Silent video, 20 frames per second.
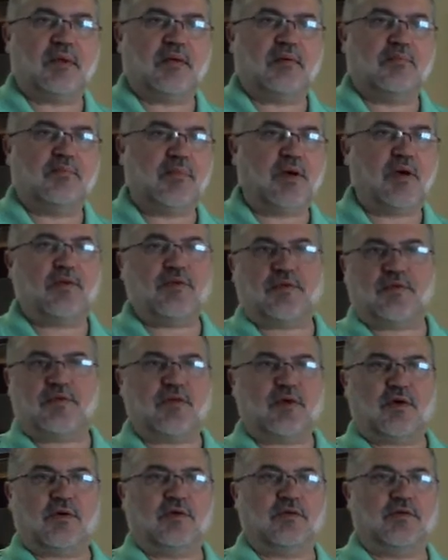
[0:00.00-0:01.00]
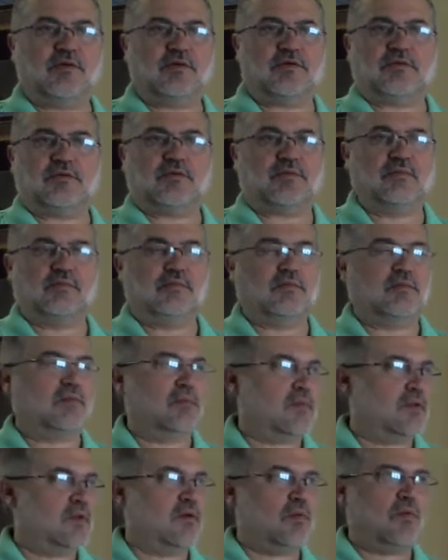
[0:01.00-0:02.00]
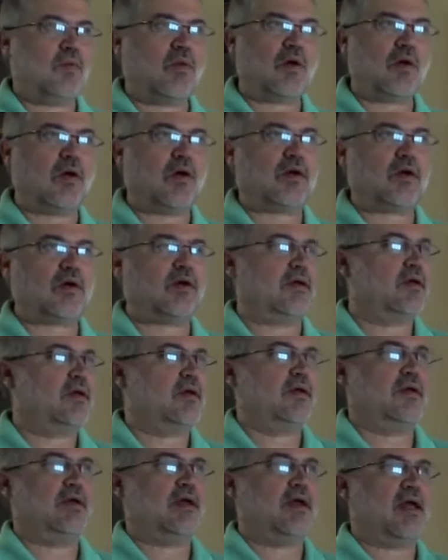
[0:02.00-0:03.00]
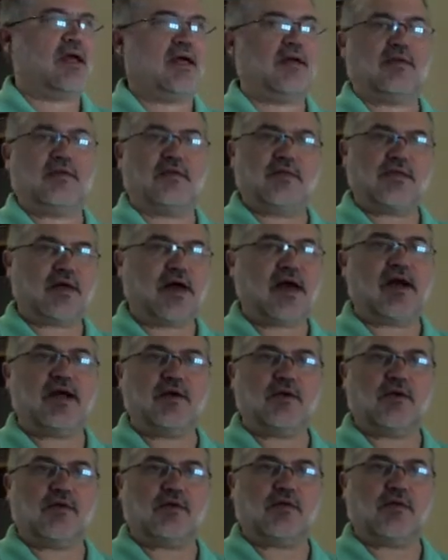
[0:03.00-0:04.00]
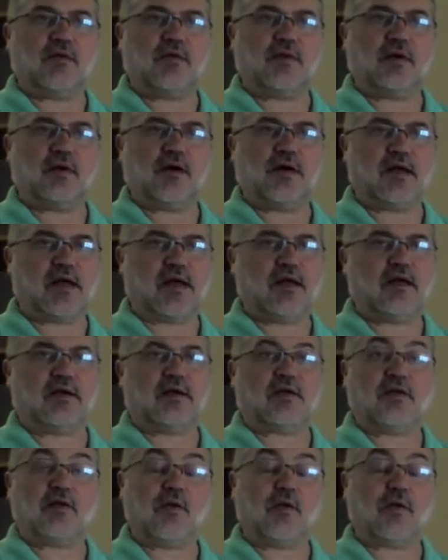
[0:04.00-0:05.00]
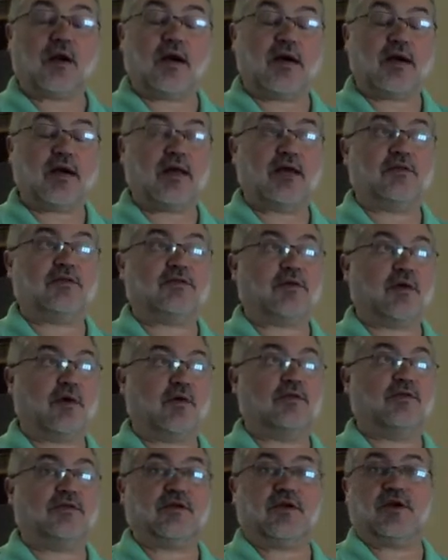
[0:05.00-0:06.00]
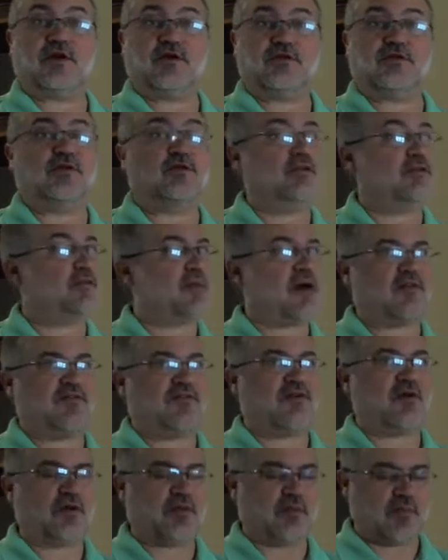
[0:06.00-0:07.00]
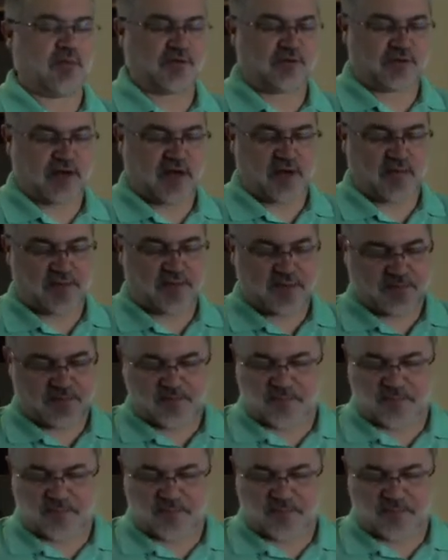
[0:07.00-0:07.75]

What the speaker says: Both of those work. Thionyl chloride, SOCl2 is by far the most common.